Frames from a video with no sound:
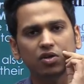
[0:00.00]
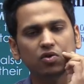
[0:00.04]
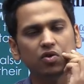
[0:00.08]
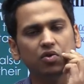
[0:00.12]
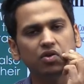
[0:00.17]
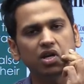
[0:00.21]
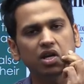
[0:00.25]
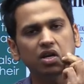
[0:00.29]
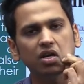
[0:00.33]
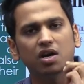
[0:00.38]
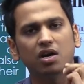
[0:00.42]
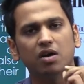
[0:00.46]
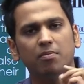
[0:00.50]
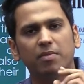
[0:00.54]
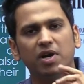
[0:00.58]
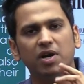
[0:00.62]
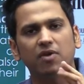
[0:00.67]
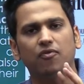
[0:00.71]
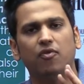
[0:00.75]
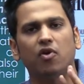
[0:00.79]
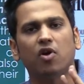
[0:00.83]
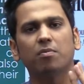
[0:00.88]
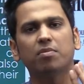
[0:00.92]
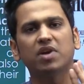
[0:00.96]
union government
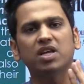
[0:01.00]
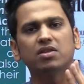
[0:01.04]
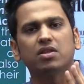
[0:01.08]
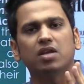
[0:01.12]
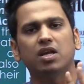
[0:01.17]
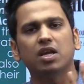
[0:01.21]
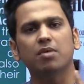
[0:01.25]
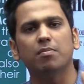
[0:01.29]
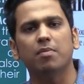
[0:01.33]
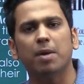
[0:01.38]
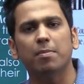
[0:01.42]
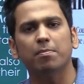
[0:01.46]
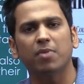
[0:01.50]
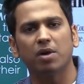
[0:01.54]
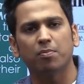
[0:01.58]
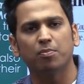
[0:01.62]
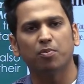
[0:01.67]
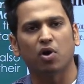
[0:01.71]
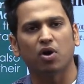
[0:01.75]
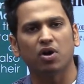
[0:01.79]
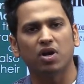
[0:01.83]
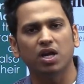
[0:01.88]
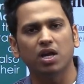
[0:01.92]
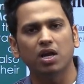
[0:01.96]
formed a 3-member
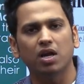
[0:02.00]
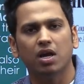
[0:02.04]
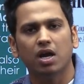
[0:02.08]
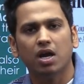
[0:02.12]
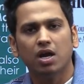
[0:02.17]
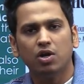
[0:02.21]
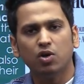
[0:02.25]
body